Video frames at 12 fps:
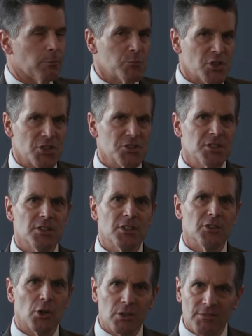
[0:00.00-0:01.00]
Just to
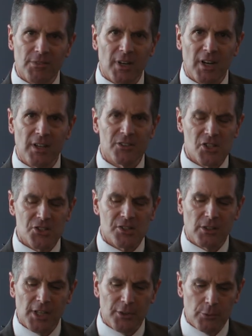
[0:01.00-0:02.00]

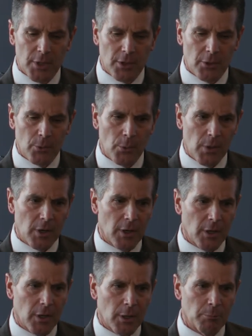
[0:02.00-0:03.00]
let you
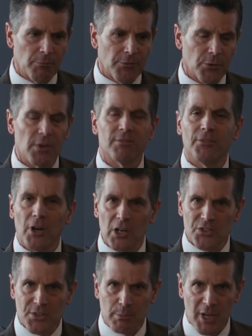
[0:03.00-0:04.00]
know, for the
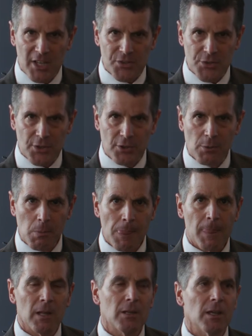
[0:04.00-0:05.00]
fall semester,
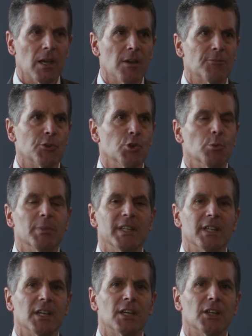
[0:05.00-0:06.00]
if you
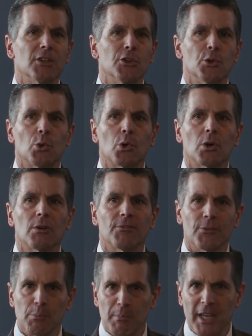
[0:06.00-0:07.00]
begin
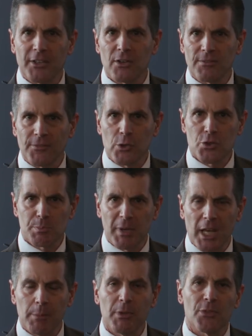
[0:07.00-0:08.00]
make your first
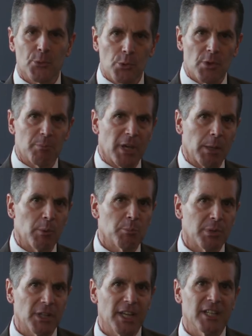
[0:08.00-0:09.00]
payment through the payment
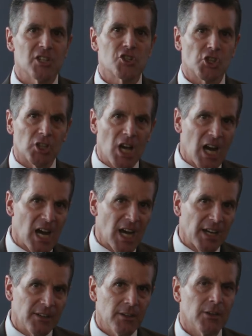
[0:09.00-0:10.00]
plan in
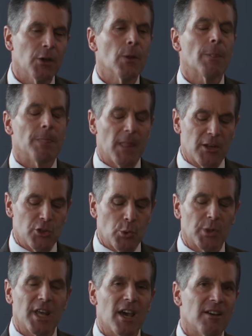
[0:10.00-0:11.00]
July, then you
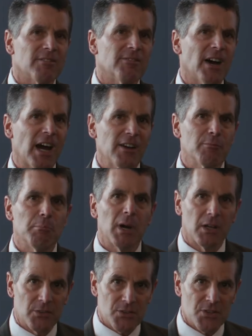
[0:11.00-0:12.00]
would have 5
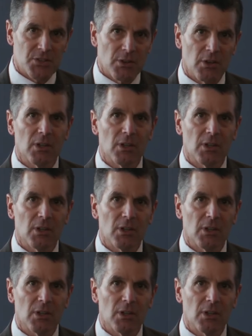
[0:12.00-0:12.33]
months